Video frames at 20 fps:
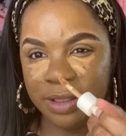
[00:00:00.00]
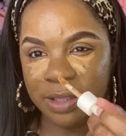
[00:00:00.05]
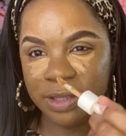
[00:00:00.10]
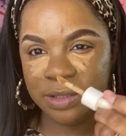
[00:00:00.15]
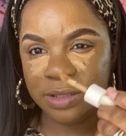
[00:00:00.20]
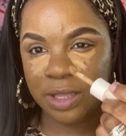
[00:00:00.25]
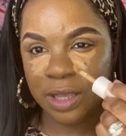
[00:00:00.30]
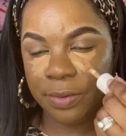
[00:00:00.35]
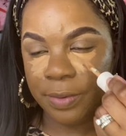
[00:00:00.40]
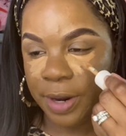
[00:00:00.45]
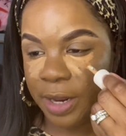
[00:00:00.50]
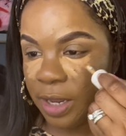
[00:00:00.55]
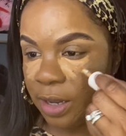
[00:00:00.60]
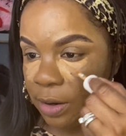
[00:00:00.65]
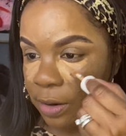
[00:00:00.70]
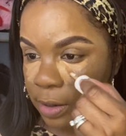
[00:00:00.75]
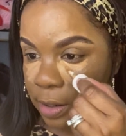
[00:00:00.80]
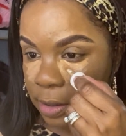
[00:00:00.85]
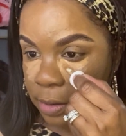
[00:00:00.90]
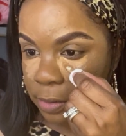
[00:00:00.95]
this thing right
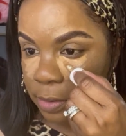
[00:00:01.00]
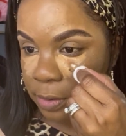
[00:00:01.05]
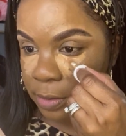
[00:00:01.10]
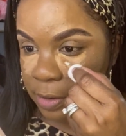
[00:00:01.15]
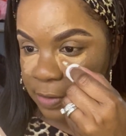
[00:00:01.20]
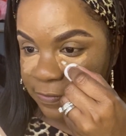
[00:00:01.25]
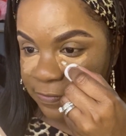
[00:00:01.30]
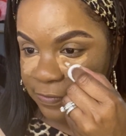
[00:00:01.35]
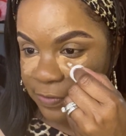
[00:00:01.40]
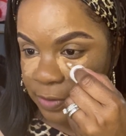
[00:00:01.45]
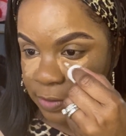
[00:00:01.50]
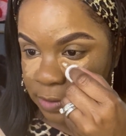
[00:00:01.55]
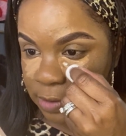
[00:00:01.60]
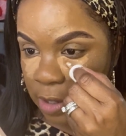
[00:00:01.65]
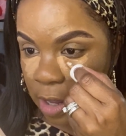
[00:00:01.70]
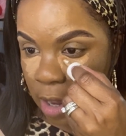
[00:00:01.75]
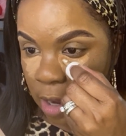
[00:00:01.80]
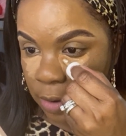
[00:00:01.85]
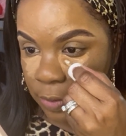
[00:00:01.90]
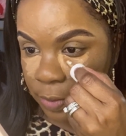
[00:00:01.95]
here, I don't know, it feels
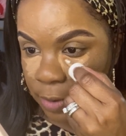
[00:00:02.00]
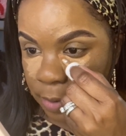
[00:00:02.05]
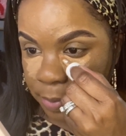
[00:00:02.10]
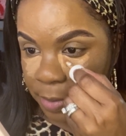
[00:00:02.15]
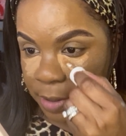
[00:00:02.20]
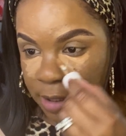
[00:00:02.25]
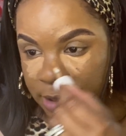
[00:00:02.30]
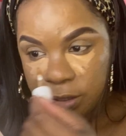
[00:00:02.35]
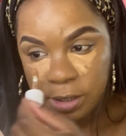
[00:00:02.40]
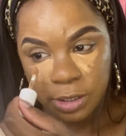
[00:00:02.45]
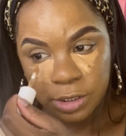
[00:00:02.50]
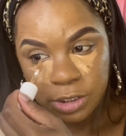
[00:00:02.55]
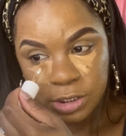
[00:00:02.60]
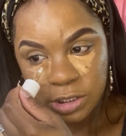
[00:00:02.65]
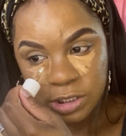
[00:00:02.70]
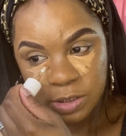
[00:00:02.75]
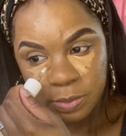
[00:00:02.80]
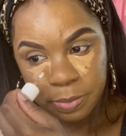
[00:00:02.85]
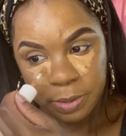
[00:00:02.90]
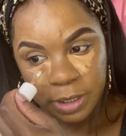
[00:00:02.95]
awkward, but it could
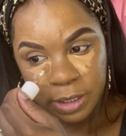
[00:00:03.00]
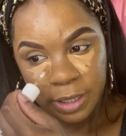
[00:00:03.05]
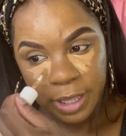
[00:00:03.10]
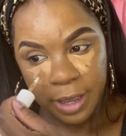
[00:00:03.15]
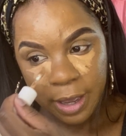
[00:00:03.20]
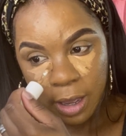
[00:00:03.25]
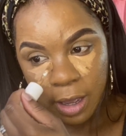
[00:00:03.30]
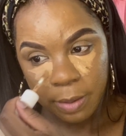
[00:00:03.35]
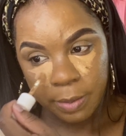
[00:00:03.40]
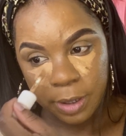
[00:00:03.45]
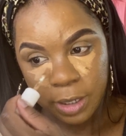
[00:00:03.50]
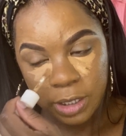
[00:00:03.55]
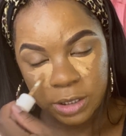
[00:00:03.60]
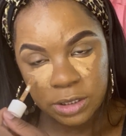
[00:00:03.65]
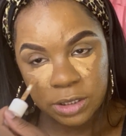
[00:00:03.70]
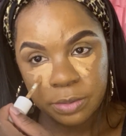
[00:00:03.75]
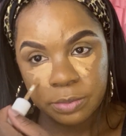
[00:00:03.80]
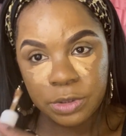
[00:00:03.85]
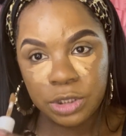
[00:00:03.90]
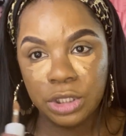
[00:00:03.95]
just be that I'm
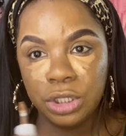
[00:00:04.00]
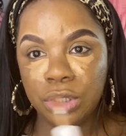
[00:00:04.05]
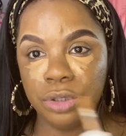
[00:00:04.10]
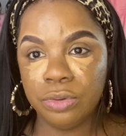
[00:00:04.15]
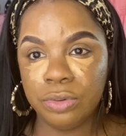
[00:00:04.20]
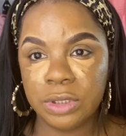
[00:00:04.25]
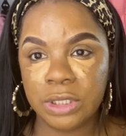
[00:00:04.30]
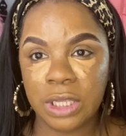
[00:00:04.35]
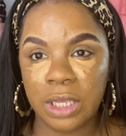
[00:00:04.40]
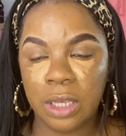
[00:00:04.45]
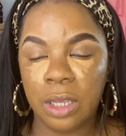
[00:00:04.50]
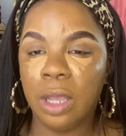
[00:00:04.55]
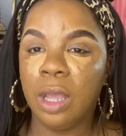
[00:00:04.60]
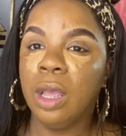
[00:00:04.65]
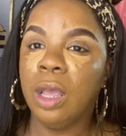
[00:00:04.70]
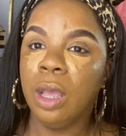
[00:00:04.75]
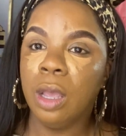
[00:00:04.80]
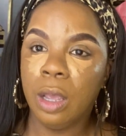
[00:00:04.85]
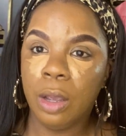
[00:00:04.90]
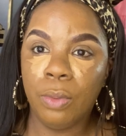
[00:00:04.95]
accustomed to using
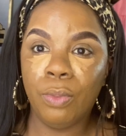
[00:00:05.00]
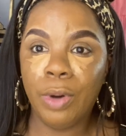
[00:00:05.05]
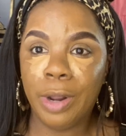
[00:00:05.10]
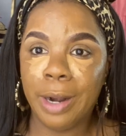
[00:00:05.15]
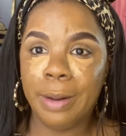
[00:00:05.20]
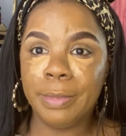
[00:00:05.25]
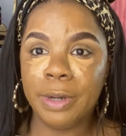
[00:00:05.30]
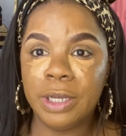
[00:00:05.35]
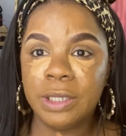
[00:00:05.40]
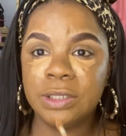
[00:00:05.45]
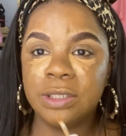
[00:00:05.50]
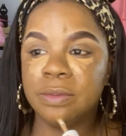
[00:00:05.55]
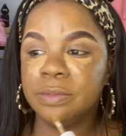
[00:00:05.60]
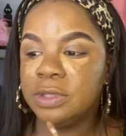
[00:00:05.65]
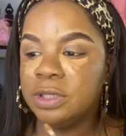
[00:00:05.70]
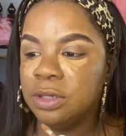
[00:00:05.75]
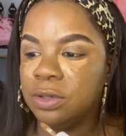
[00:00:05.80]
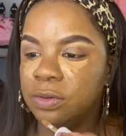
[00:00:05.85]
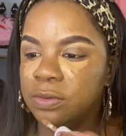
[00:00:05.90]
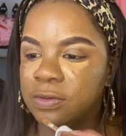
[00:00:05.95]
what I'm accustomed
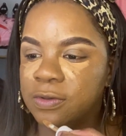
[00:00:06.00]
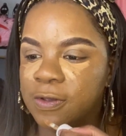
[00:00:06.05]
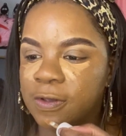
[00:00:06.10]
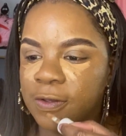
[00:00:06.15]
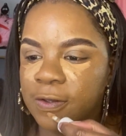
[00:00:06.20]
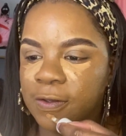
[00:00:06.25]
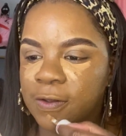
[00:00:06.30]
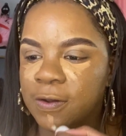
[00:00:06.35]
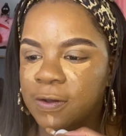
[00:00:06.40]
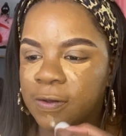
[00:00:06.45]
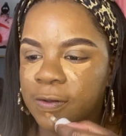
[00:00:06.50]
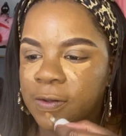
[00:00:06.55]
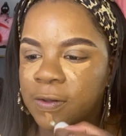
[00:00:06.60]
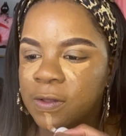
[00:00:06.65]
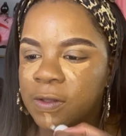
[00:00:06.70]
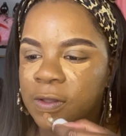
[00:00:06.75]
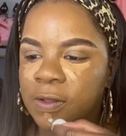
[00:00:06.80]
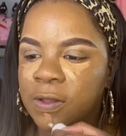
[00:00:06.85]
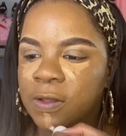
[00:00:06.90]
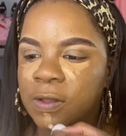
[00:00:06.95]
to using, you know?
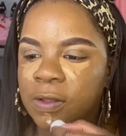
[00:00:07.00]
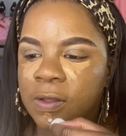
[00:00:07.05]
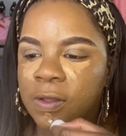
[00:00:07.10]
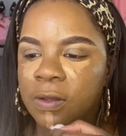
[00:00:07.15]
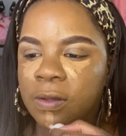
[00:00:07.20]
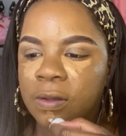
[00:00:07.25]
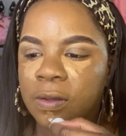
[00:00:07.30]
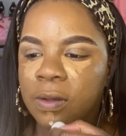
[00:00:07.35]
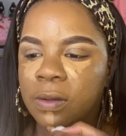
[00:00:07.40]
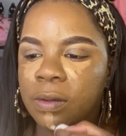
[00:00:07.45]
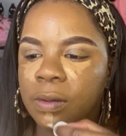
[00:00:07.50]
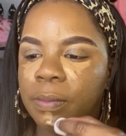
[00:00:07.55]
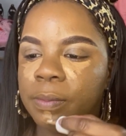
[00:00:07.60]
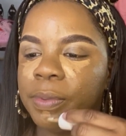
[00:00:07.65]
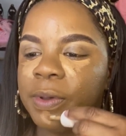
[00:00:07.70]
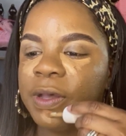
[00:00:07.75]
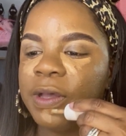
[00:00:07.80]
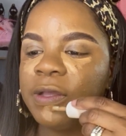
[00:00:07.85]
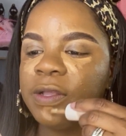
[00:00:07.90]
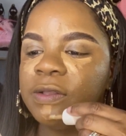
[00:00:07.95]

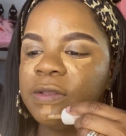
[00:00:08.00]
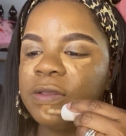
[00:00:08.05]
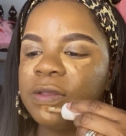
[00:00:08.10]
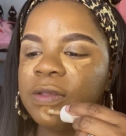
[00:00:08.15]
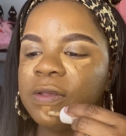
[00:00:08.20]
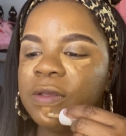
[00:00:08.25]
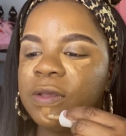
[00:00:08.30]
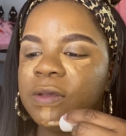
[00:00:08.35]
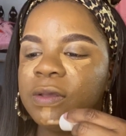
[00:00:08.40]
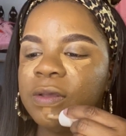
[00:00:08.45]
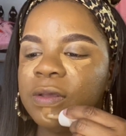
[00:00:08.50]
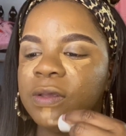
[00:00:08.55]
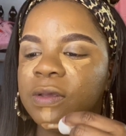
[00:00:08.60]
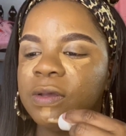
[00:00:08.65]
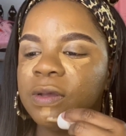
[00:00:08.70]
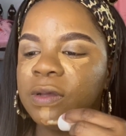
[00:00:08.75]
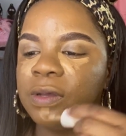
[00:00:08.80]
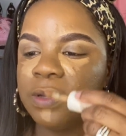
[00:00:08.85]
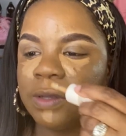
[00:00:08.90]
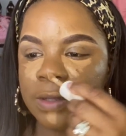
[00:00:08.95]
But
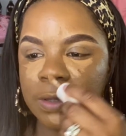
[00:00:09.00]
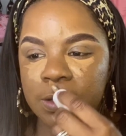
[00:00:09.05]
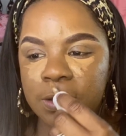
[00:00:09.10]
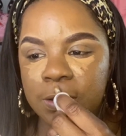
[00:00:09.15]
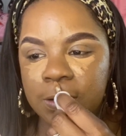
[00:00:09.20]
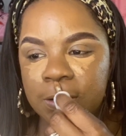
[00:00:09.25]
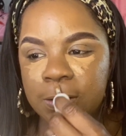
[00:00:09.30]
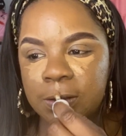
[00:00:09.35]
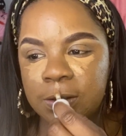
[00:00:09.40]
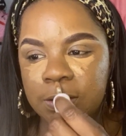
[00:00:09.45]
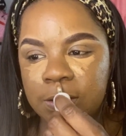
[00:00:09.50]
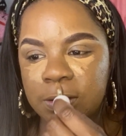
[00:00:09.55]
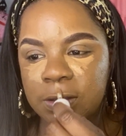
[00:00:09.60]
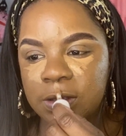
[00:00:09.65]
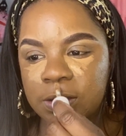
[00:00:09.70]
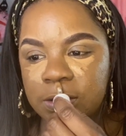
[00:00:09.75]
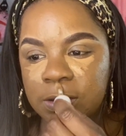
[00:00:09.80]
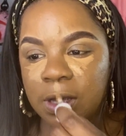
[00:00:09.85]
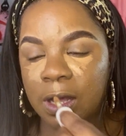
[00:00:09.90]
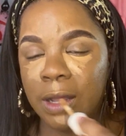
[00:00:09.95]
yes,
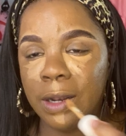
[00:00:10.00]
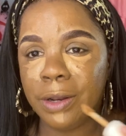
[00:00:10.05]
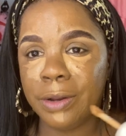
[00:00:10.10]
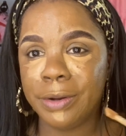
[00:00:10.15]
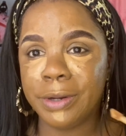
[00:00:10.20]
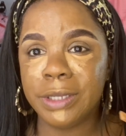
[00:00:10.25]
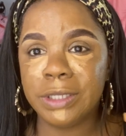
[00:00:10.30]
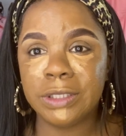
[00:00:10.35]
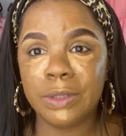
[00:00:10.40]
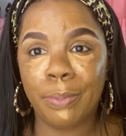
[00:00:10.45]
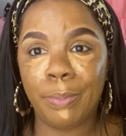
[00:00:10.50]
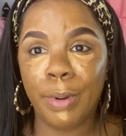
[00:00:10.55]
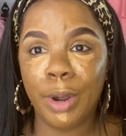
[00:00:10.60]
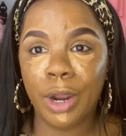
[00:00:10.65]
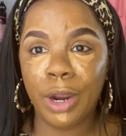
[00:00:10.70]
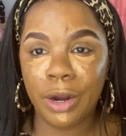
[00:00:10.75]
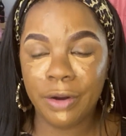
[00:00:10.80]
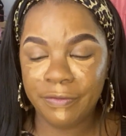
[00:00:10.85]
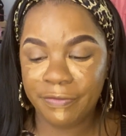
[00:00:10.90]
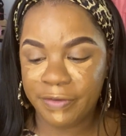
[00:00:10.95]
this color is
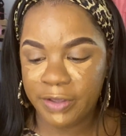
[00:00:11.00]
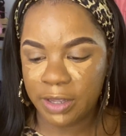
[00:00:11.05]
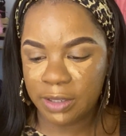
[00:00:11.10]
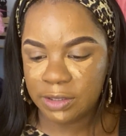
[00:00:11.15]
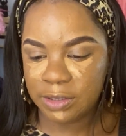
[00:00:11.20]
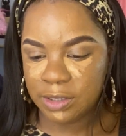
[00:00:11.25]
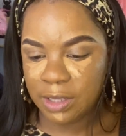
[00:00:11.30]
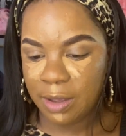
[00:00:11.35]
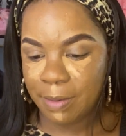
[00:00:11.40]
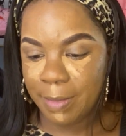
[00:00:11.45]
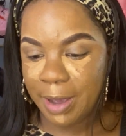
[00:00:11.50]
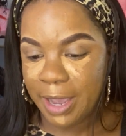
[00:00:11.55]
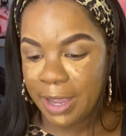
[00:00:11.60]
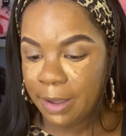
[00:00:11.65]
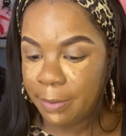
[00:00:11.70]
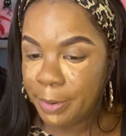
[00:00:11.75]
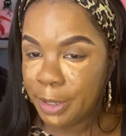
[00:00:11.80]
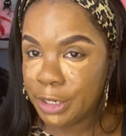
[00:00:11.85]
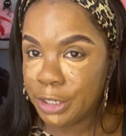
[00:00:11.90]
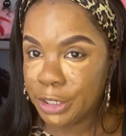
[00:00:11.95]
perfect, in my
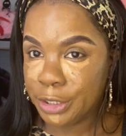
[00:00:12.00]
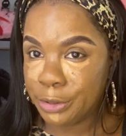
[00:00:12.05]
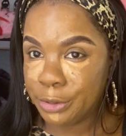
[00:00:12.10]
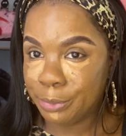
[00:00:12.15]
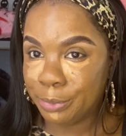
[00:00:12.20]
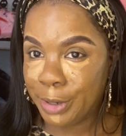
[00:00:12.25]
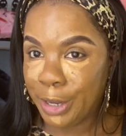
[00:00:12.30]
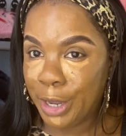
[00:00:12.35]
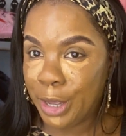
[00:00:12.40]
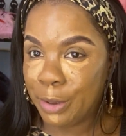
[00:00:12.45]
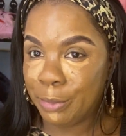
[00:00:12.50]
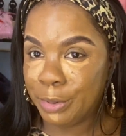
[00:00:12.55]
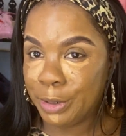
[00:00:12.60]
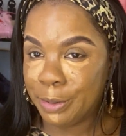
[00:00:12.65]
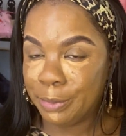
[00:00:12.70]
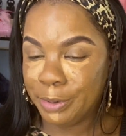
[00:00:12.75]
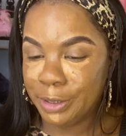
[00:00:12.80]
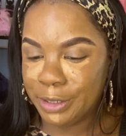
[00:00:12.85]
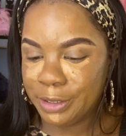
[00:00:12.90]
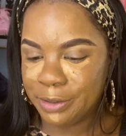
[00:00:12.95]
opinion, my humble
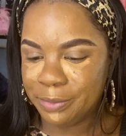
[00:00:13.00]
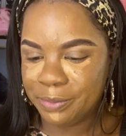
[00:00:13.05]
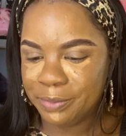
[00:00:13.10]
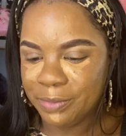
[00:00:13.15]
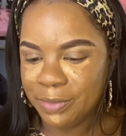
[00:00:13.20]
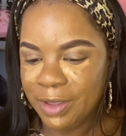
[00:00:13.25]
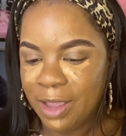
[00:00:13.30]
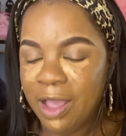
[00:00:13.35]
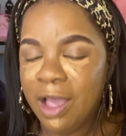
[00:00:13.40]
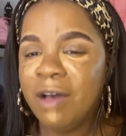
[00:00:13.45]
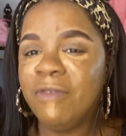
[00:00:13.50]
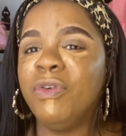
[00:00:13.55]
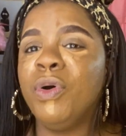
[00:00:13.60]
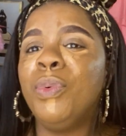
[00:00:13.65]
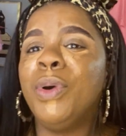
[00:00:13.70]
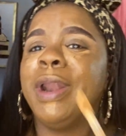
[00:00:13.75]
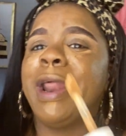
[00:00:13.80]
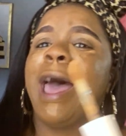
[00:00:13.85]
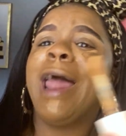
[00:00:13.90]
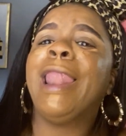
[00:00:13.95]
opinion, for
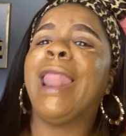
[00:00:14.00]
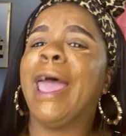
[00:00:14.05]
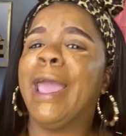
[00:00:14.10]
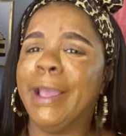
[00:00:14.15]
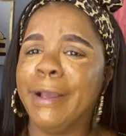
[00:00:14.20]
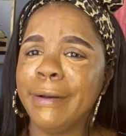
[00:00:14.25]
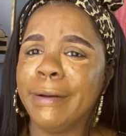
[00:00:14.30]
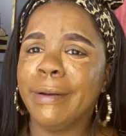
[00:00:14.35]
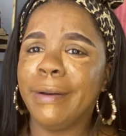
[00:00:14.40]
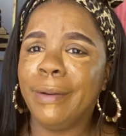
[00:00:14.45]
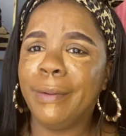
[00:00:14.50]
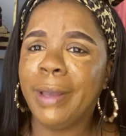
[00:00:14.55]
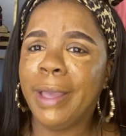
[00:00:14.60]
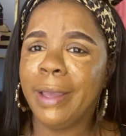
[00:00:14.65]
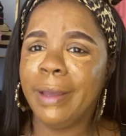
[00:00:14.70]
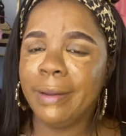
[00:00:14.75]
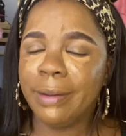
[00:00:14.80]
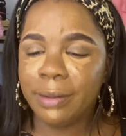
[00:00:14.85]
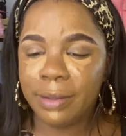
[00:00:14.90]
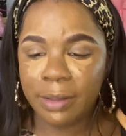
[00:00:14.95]
what I like, okay?